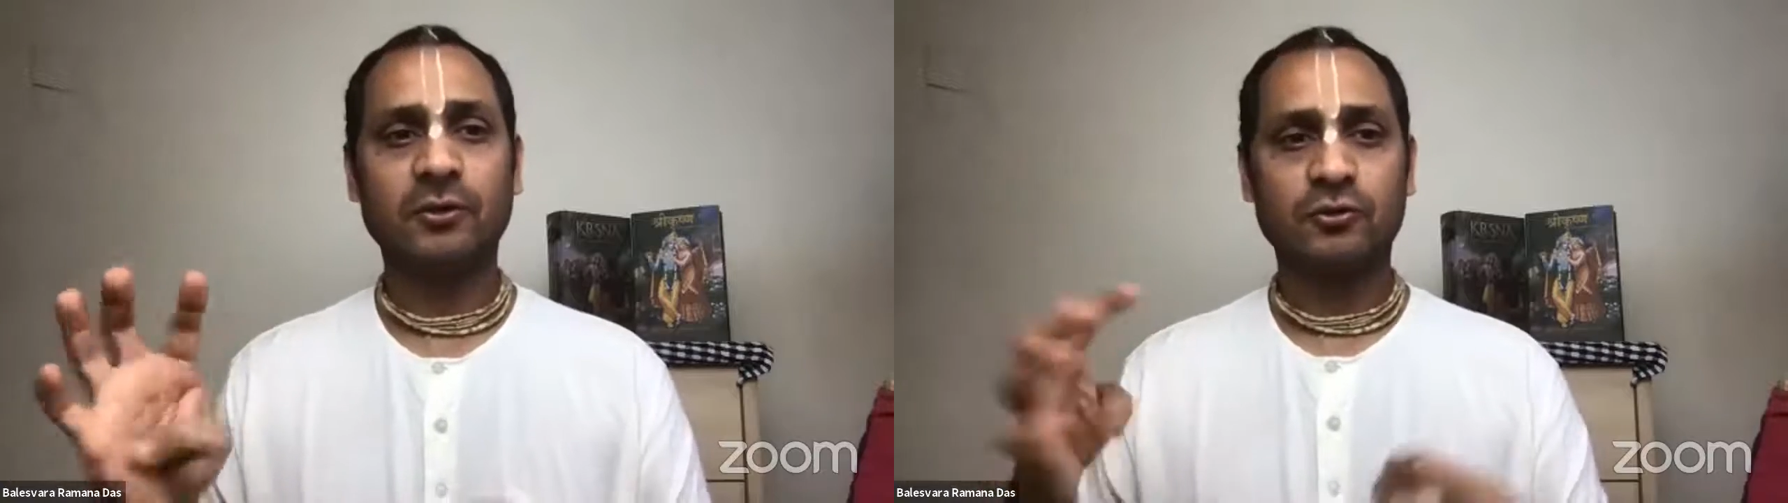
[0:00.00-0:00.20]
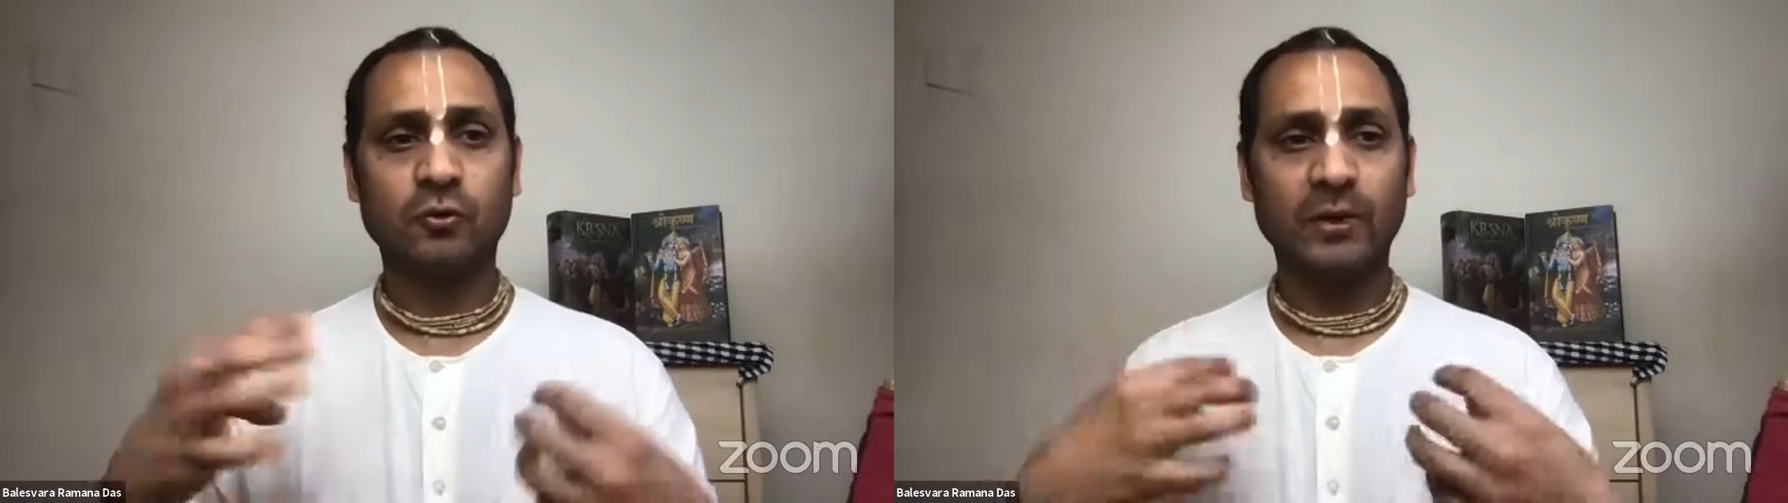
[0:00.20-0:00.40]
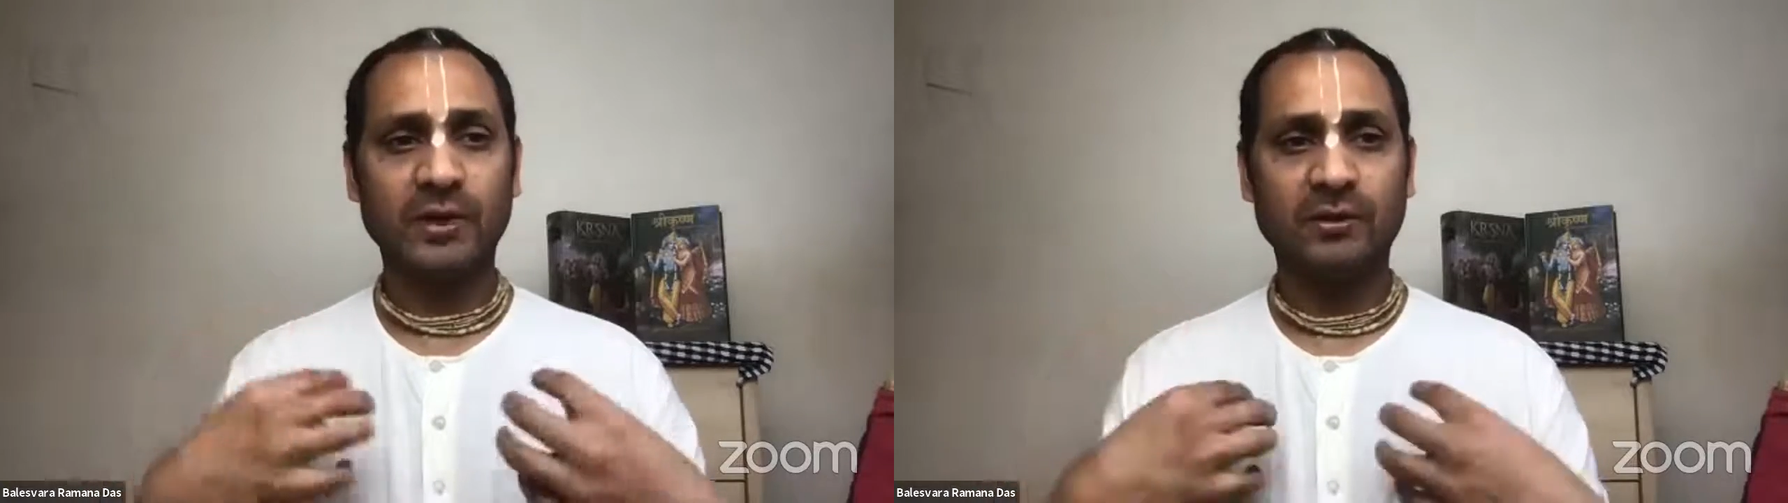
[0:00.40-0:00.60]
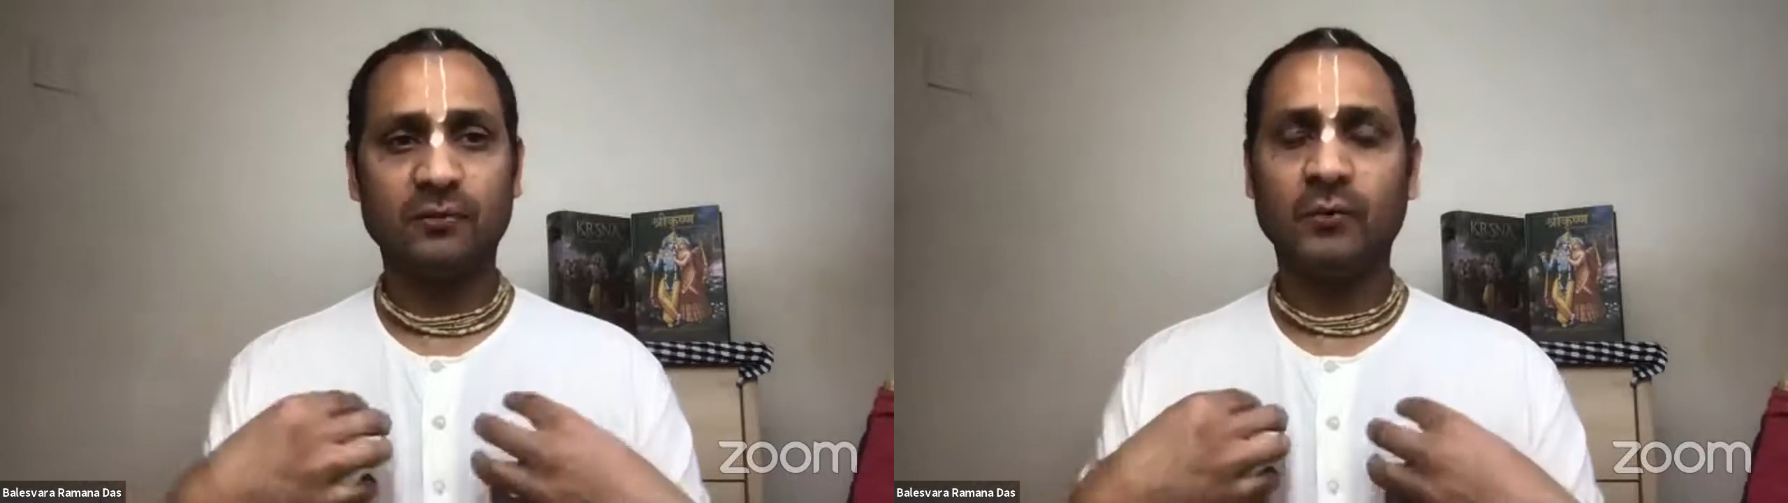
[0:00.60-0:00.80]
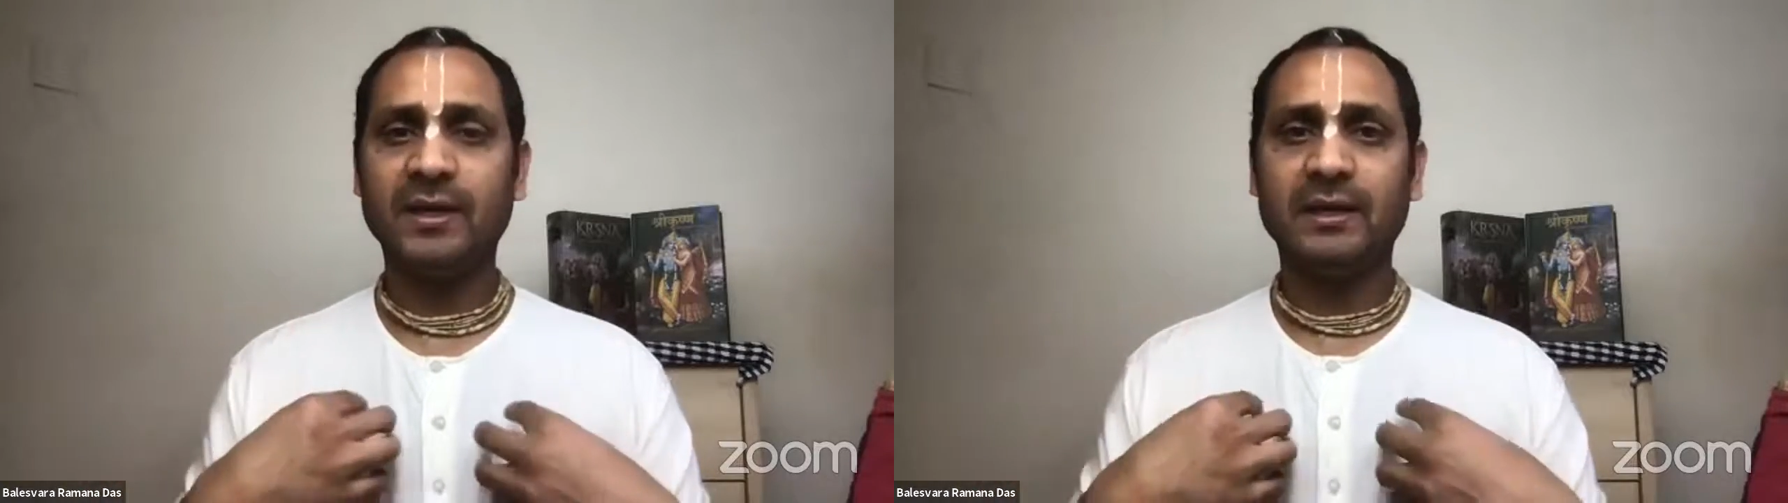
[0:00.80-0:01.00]
So
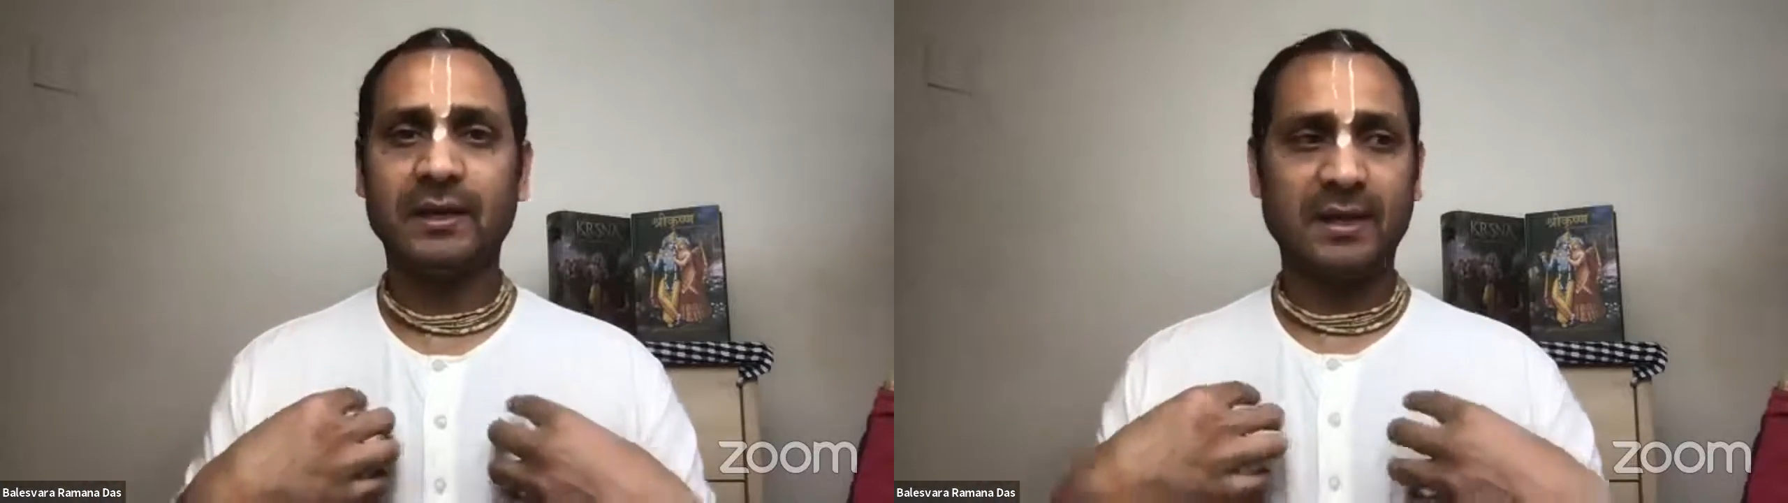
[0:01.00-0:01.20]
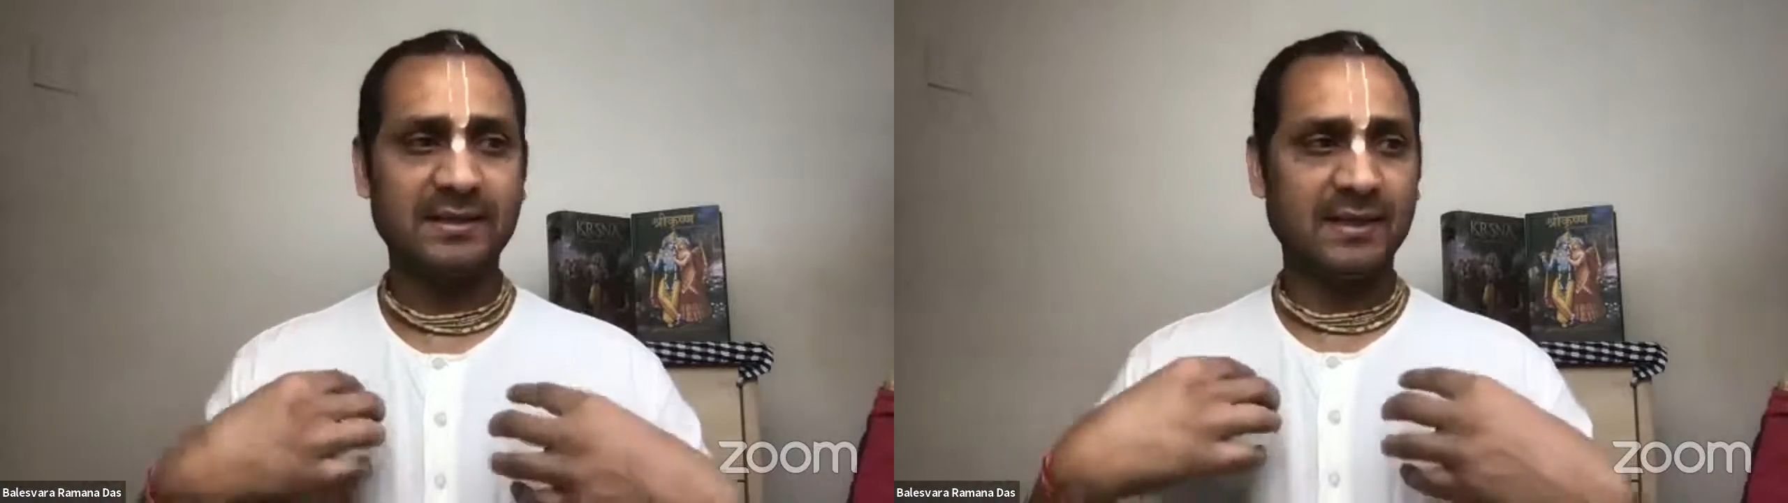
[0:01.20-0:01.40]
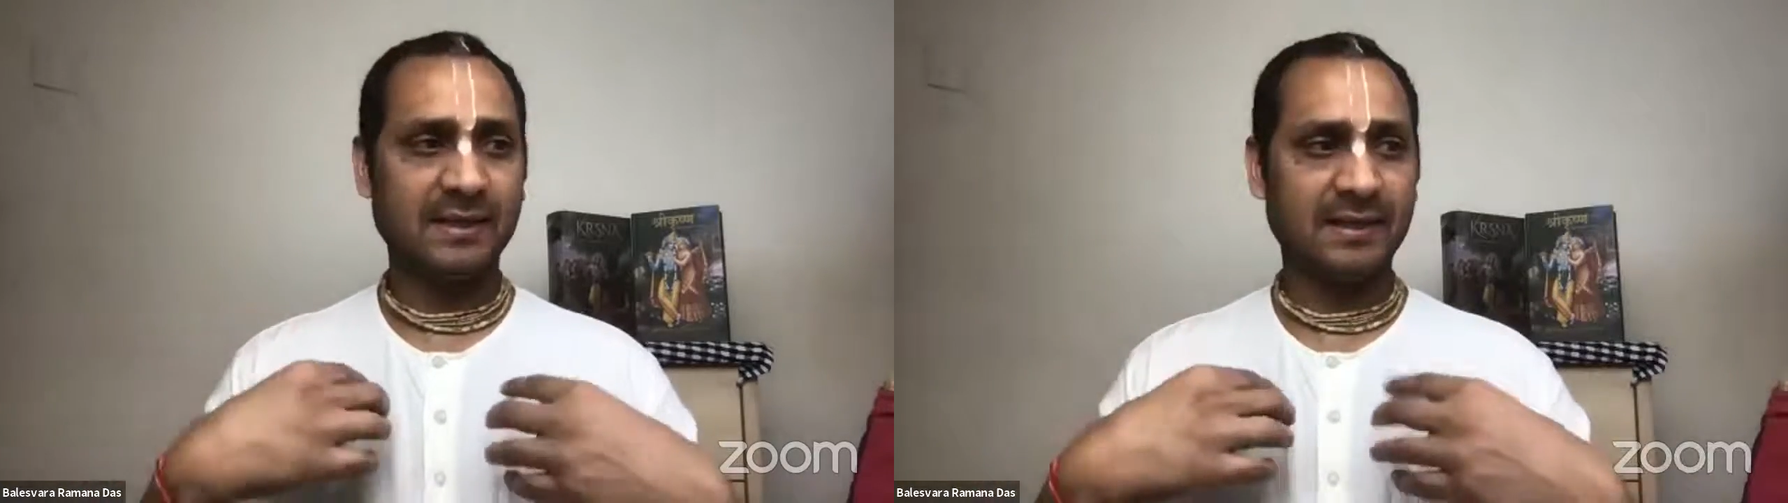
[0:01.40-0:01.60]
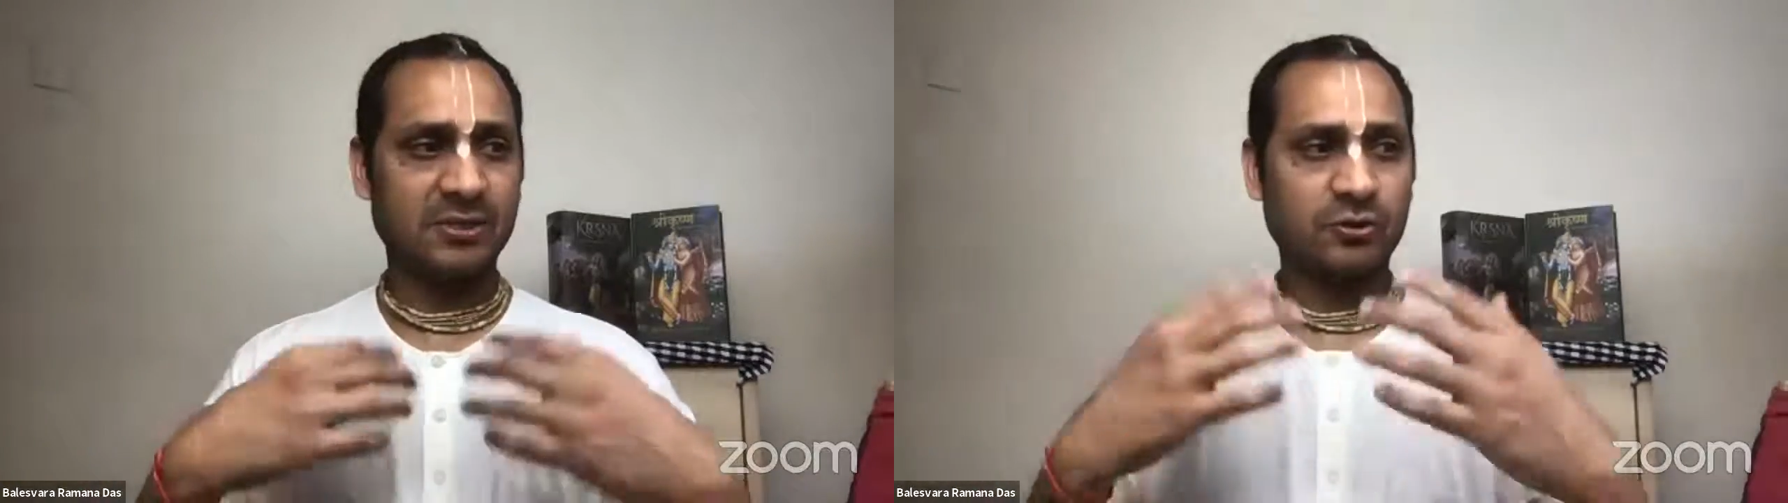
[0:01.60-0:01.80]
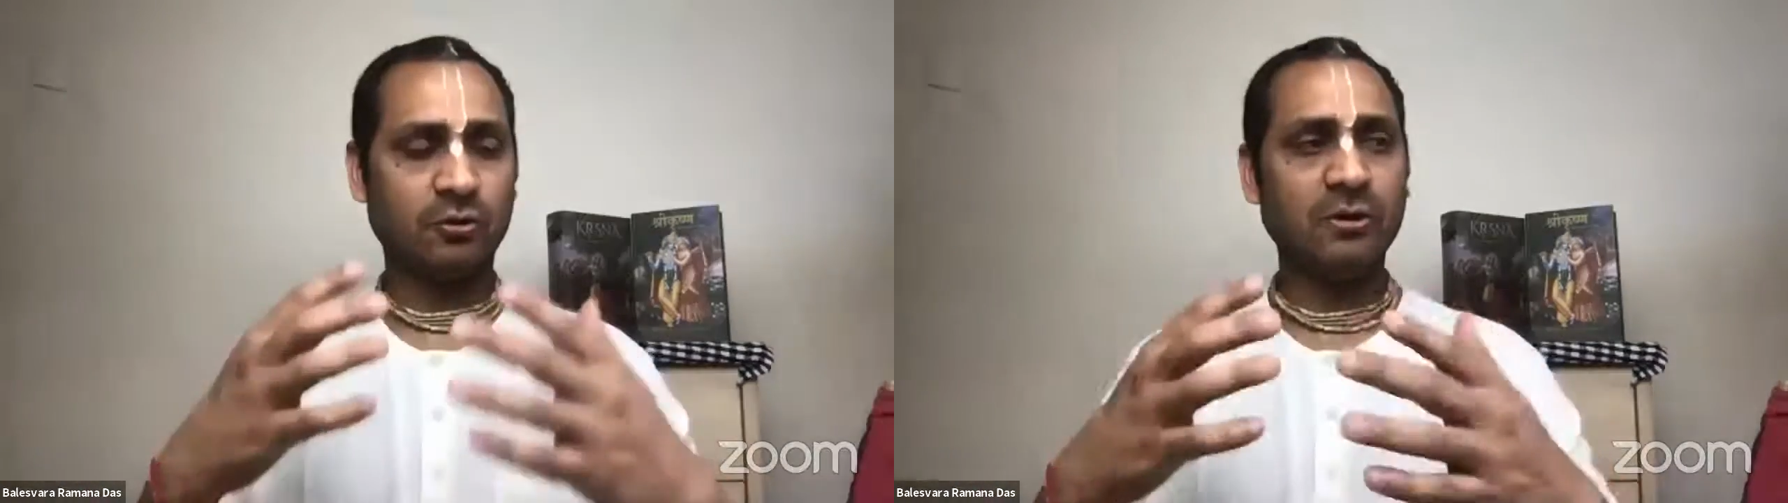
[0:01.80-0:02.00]
we as
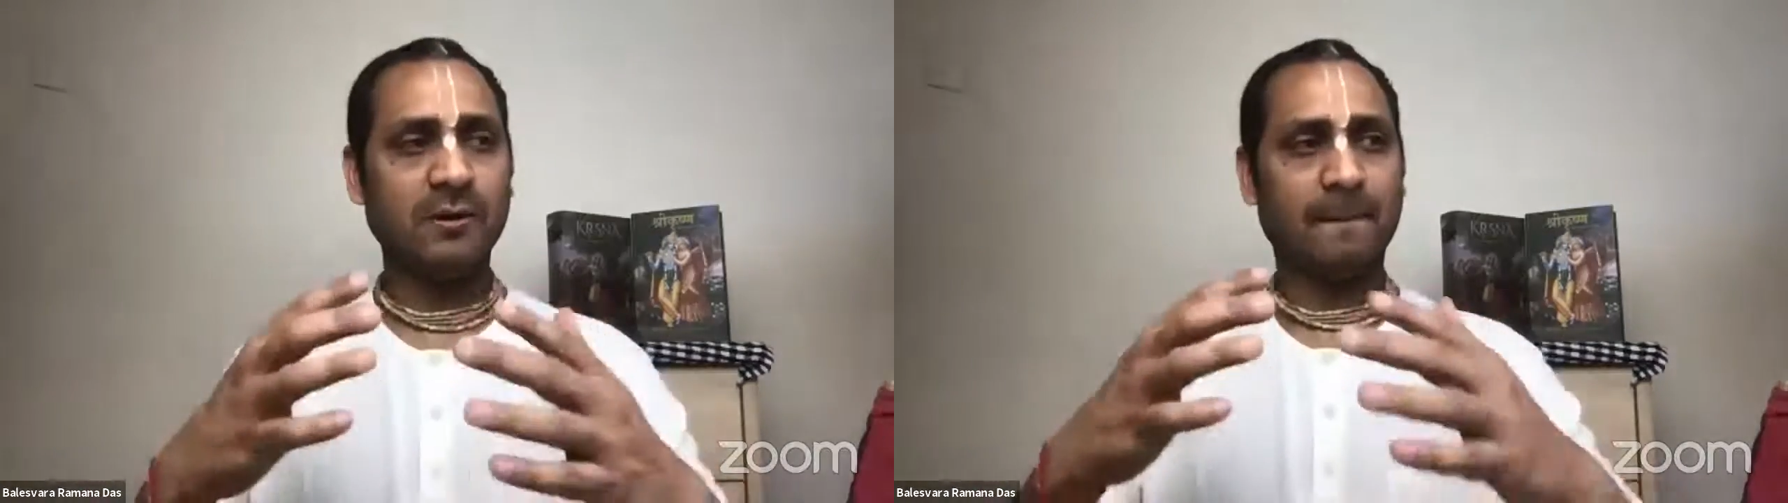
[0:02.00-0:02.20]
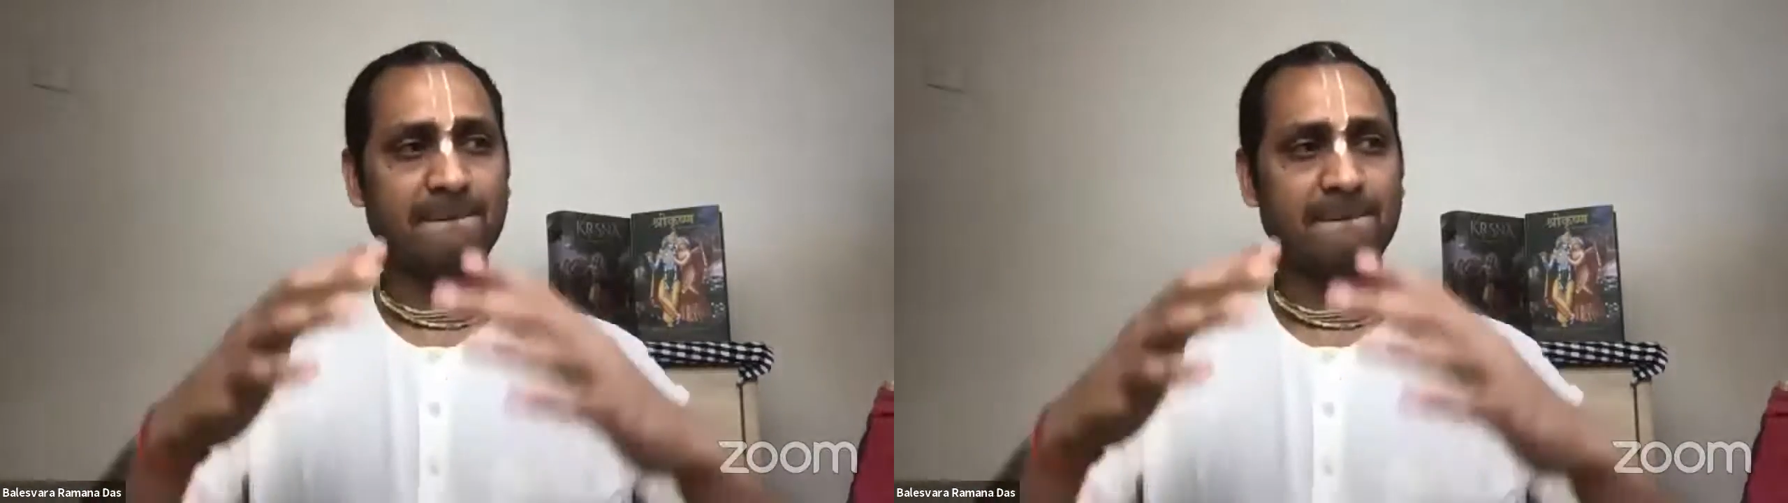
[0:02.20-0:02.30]
soul